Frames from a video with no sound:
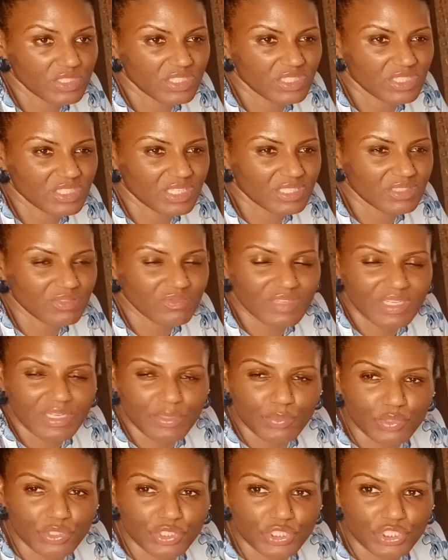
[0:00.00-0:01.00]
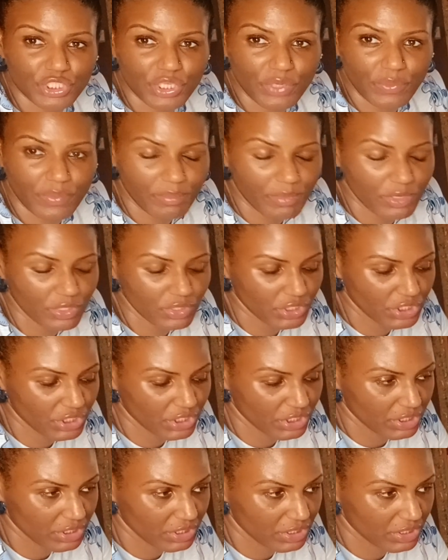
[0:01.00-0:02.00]
doesn't really want to show
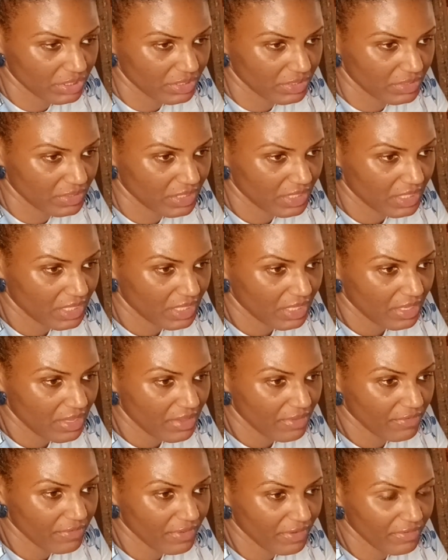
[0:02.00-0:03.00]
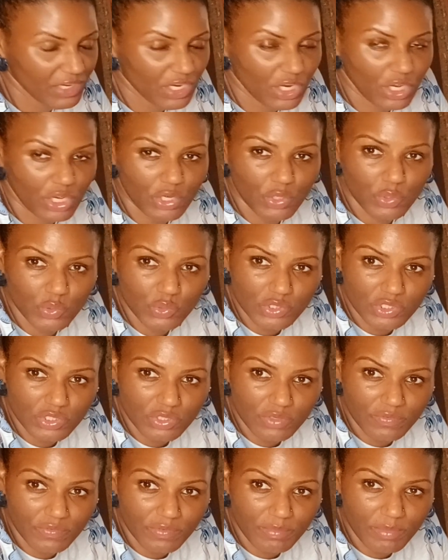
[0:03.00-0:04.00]
emotion very closed
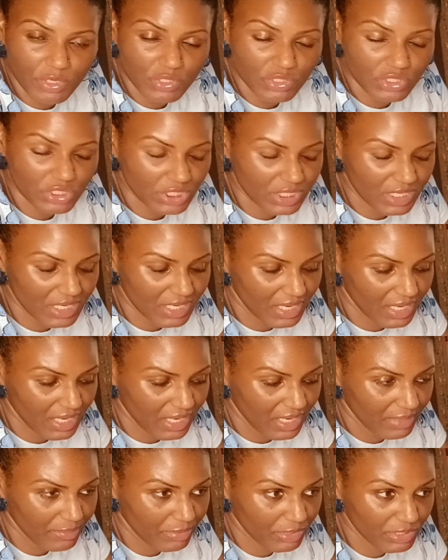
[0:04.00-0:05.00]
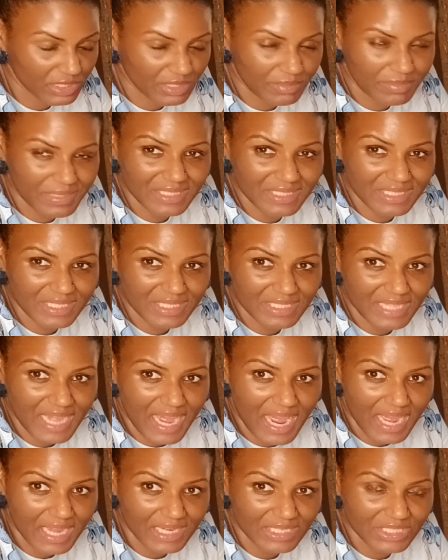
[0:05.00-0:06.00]
off emotionally possibly
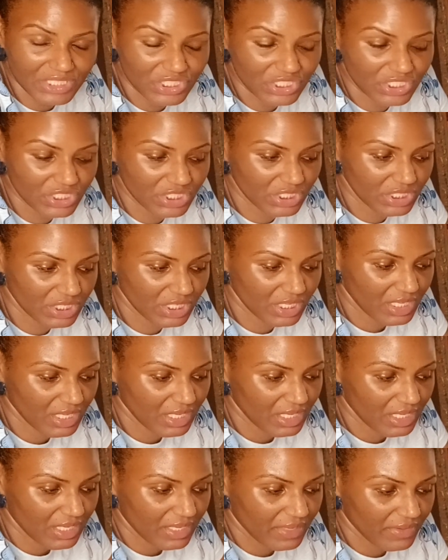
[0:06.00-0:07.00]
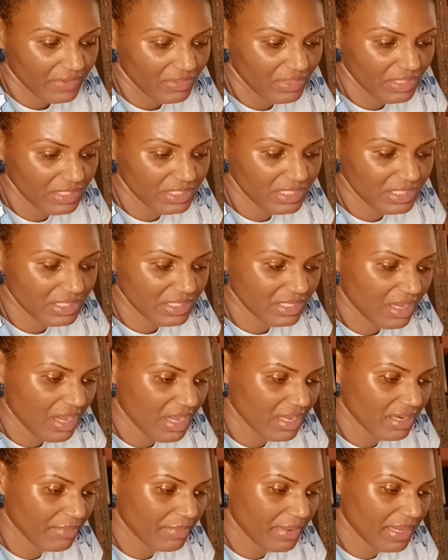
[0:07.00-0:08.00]
detached this is the
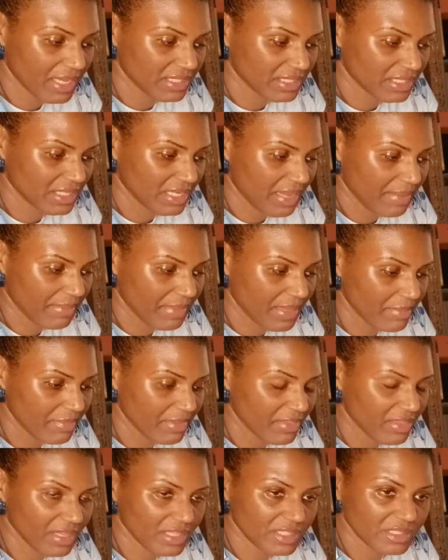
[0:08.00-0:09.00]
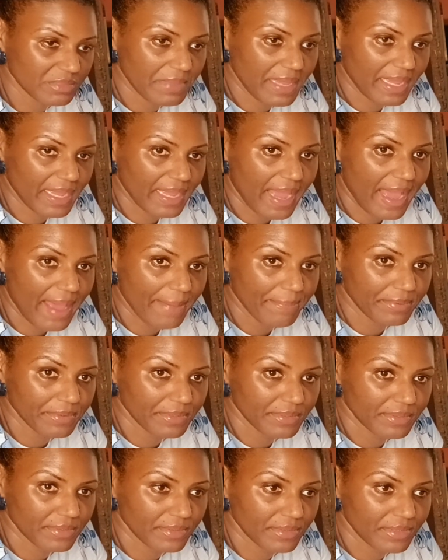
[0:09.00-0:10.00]
kind of person that maybe things may
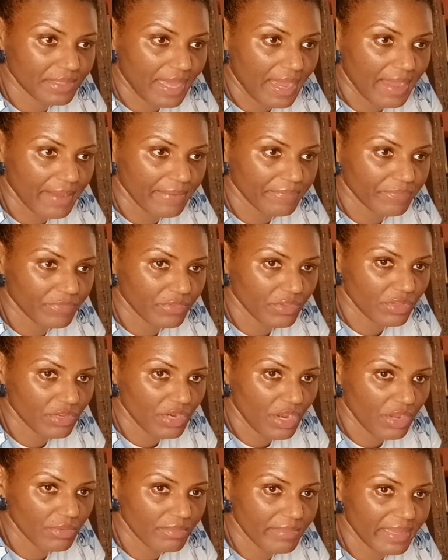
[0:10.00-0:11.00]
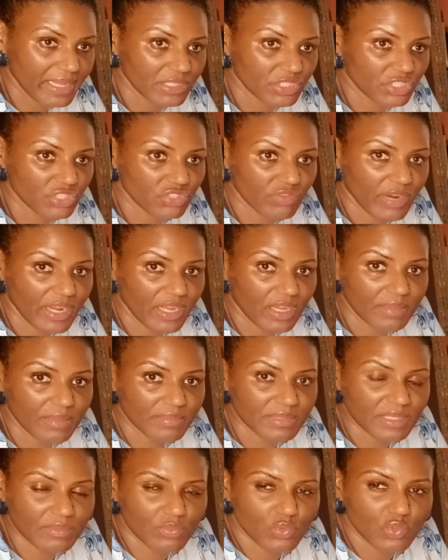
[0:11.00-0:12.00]
happen that you know may strike up
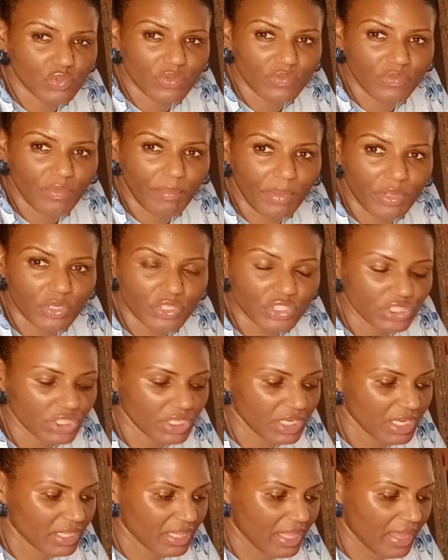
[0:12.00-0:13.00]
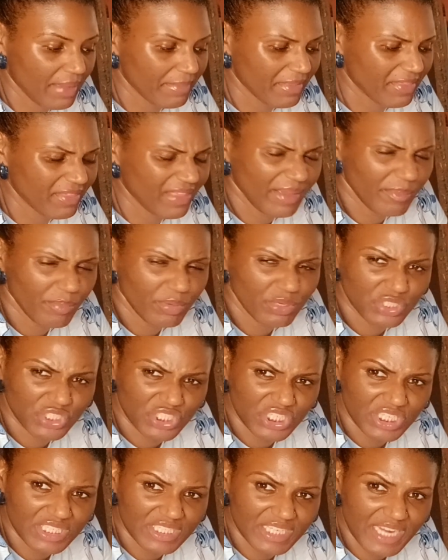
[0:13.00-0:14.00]
some sort of emotion in them and they push
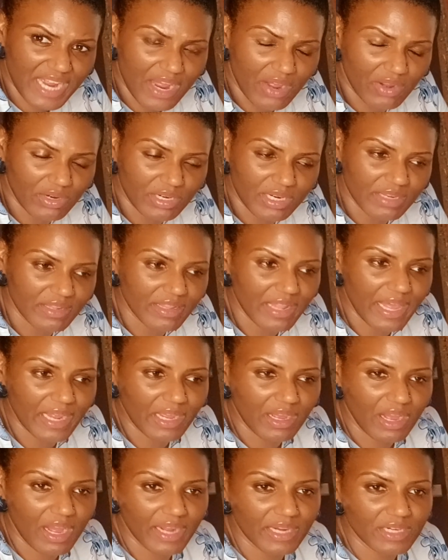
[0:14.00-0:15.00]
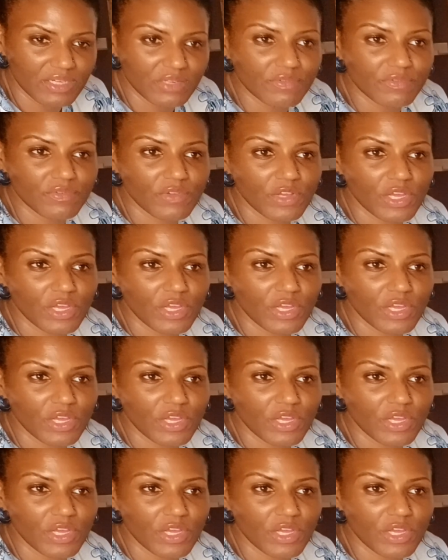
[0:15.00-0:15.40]
it down and they kind of